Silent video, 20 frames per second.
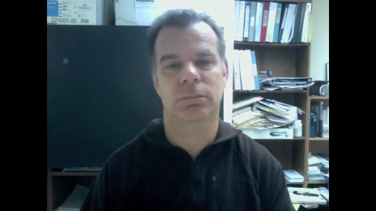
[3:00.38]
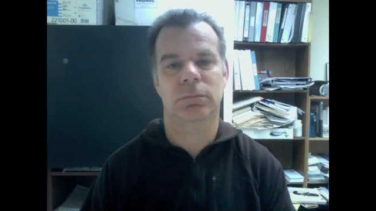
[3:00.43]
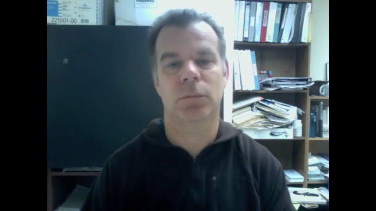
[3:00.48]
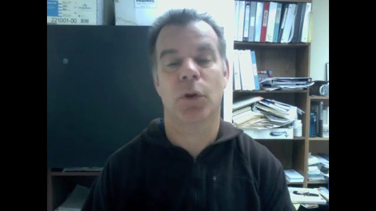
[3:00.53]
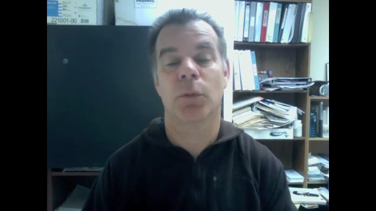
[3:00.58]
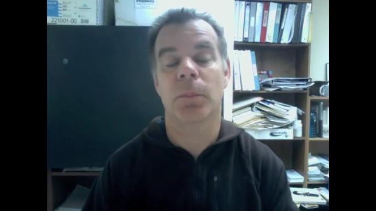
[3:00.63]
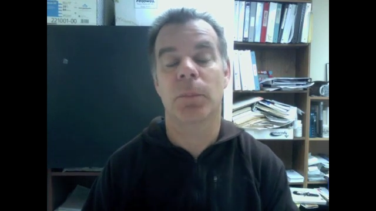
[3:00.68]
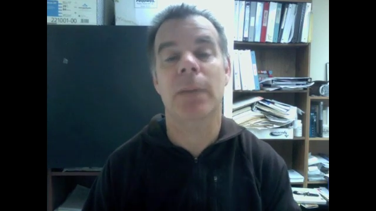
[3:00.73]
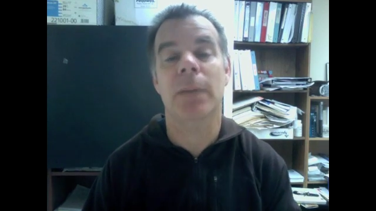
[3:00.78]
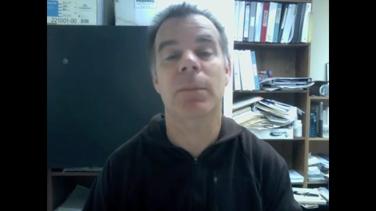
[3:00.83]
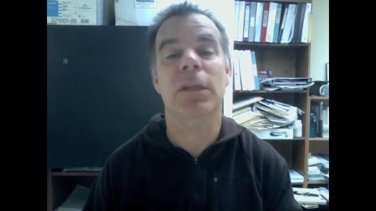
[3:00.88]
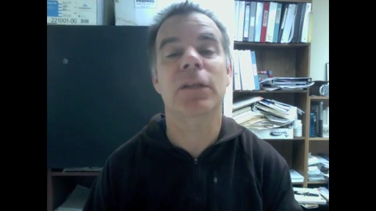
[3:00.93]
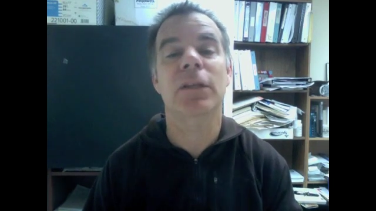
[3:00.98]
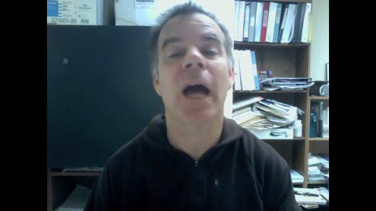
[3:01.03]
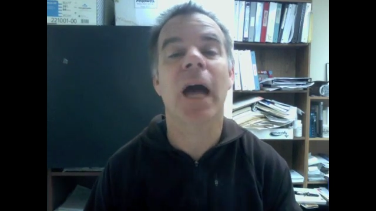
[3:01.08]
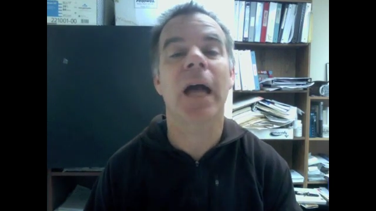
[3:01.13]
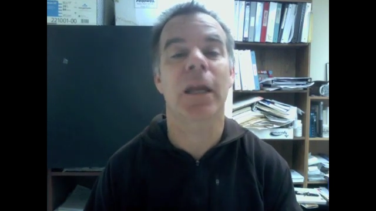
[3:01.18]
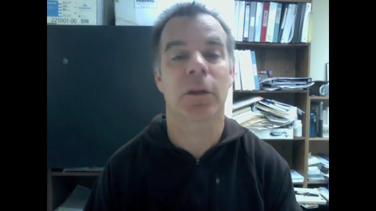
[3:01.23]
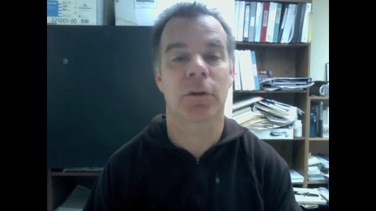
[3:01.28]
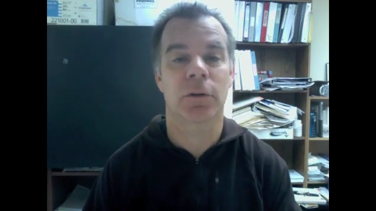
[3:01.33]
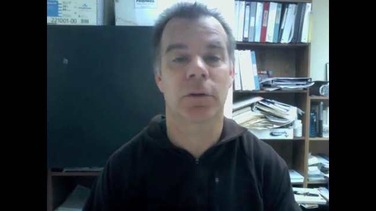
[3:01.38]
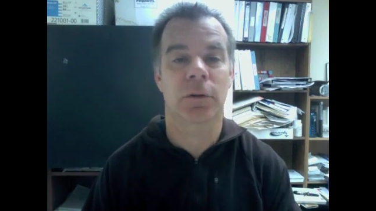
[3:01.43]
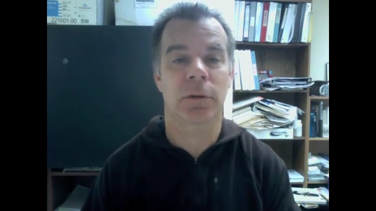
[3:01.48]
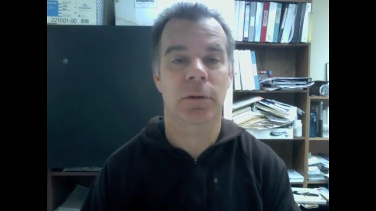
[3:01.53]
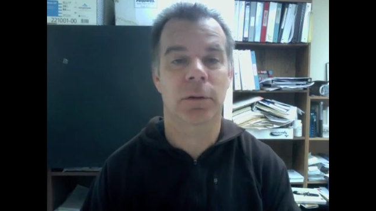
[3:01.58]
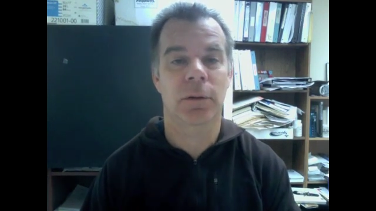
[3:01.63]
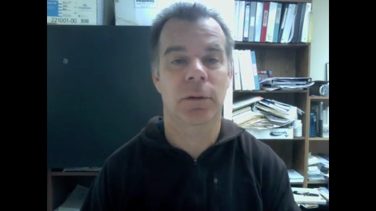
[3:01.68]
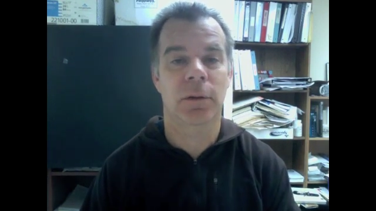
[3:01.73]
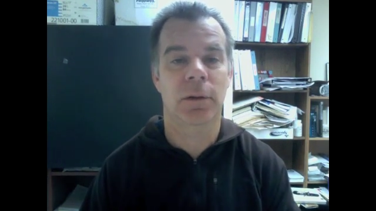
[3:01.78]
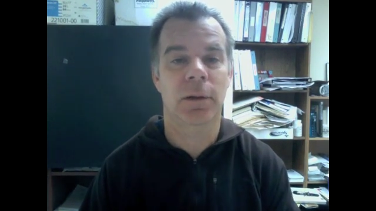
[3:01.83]
or maybe tired.
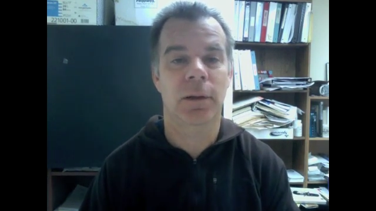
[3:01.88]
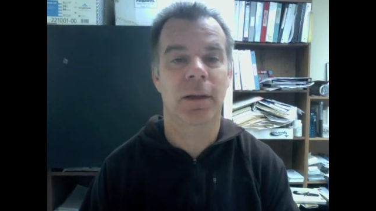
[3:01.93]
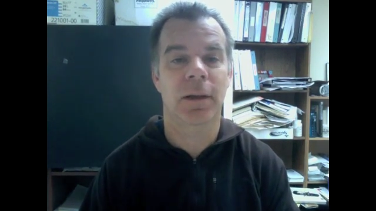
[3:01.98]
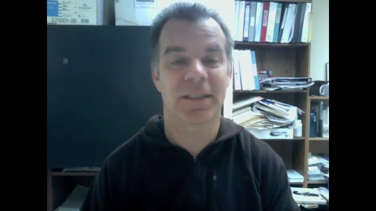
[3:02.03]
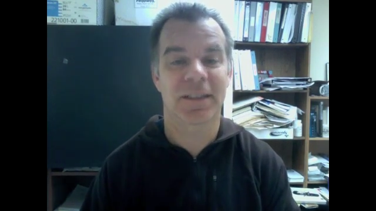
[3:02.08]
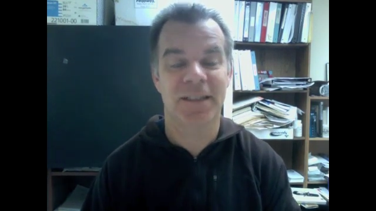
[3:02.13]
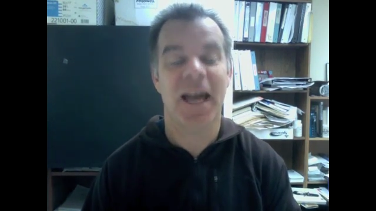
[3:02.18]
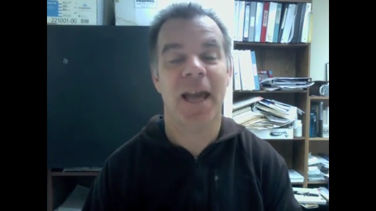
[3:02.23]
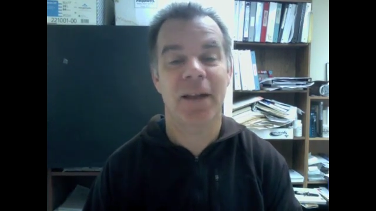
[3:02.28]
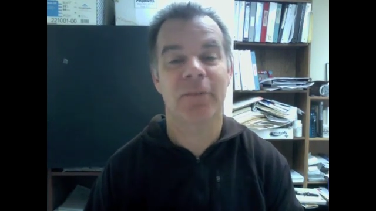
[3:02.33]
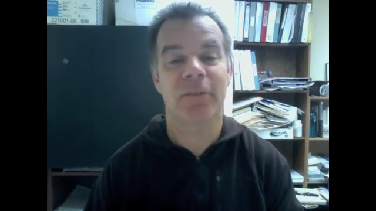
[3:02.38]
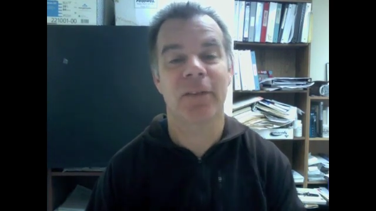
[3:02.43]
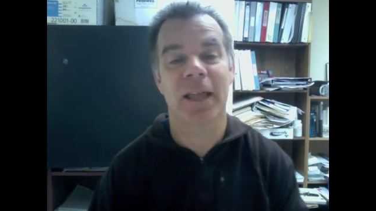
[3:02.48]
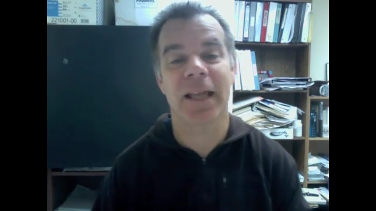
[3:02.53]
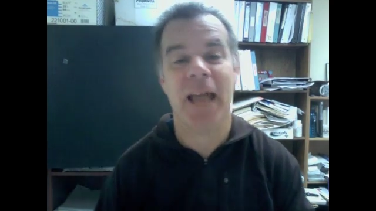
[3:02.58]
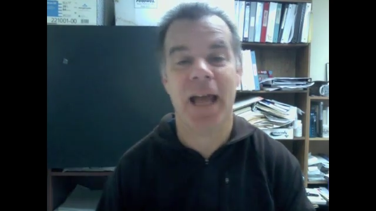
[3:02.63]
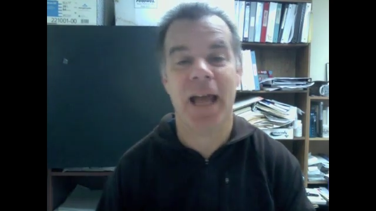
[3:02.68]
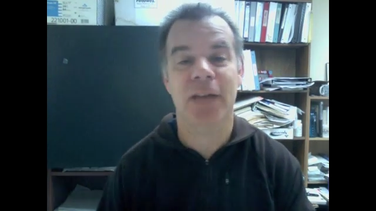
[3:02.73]
It's kind of like